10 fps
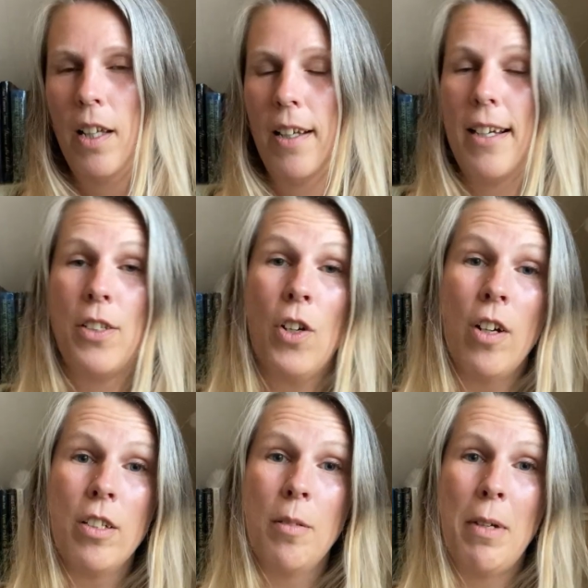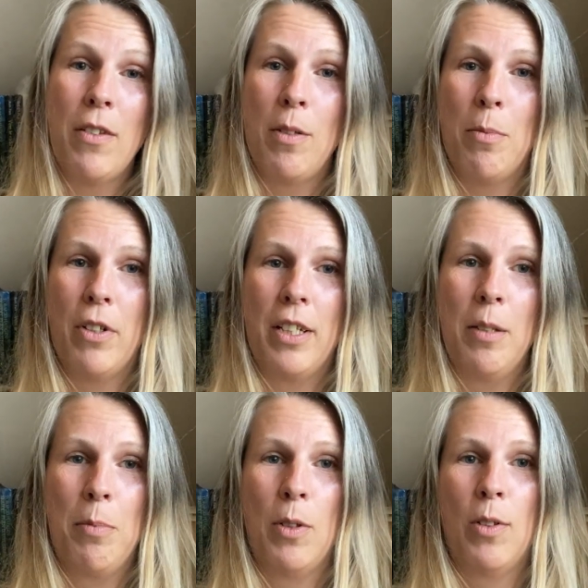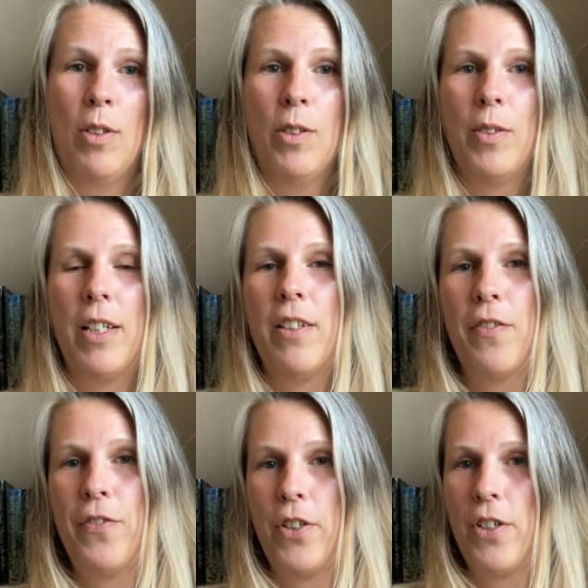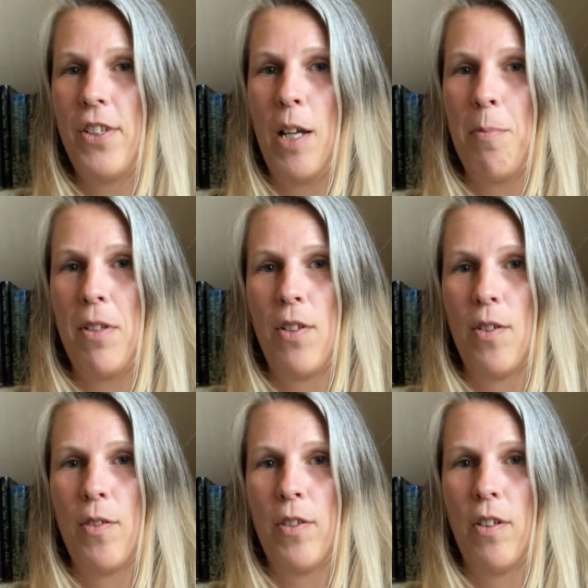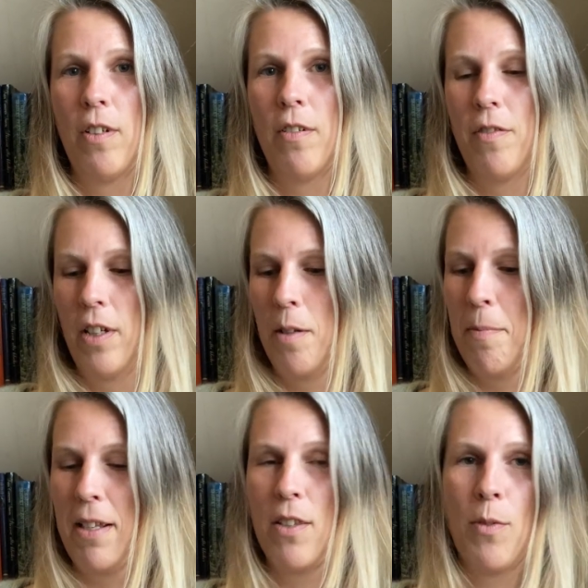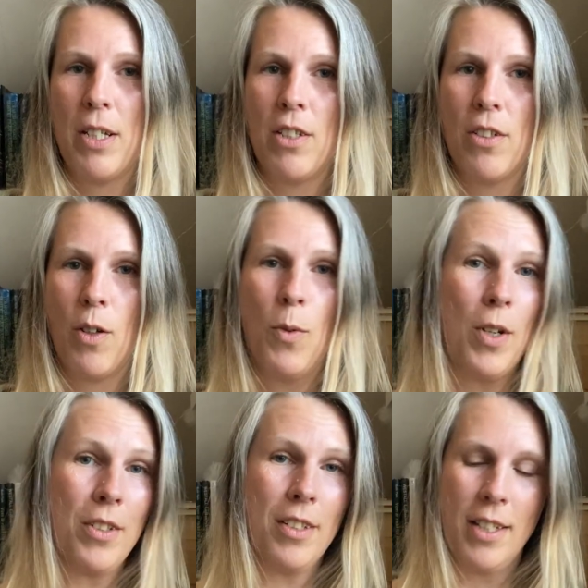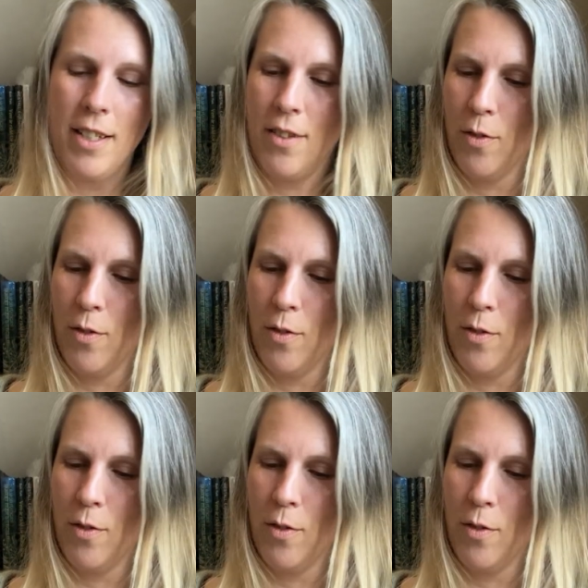I talked about the Birkin polo in the first episode of my sweater quantities,